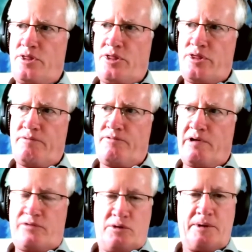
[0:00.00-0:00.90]
very
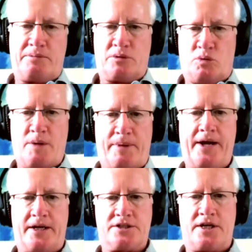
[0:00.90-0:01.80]
few people were paying
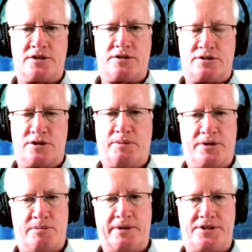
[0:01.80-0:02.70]
attention to the
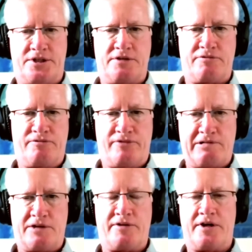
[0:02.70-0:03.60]
possibility of very
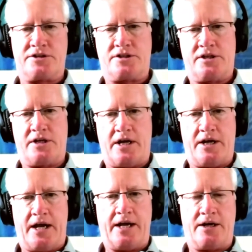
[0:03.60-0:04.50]
advanced
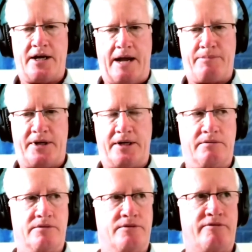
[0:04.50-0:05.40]
AI happening
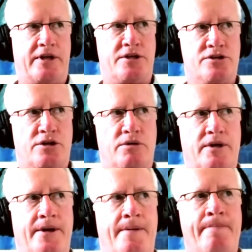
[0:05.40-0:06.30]
fairly soon.
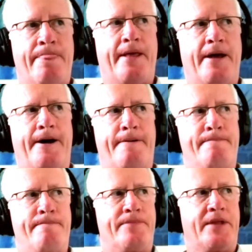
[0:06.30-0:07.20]

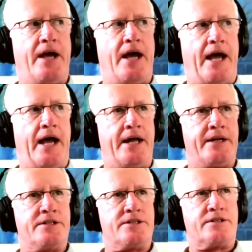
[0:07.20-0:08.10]

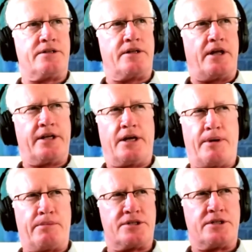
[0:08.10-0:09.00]
And I think I
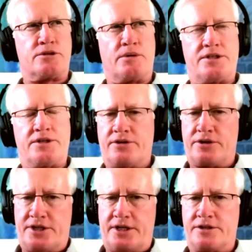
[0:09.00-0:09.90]
published it in
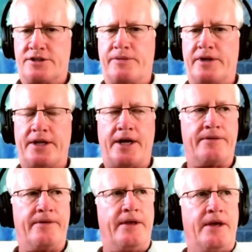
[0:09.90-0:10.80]
2013, something like that.
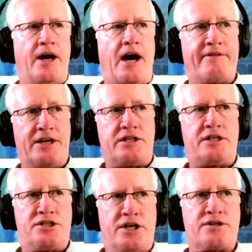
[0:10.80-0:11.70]
I've actually
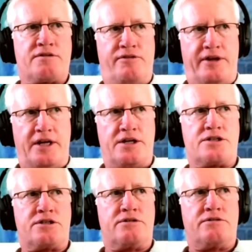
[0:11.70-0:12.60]
just
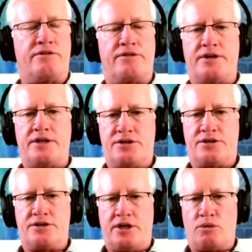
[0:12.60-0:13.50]
finished the
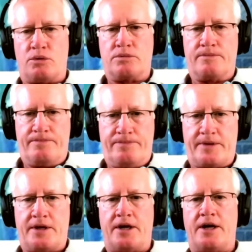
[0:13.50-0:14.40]
sequel.
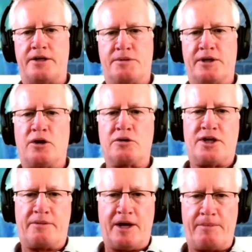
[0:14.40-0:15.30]
It's been a long
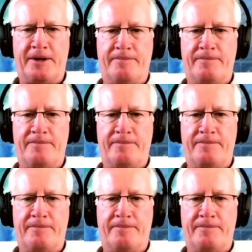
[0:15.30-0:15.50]
time coming.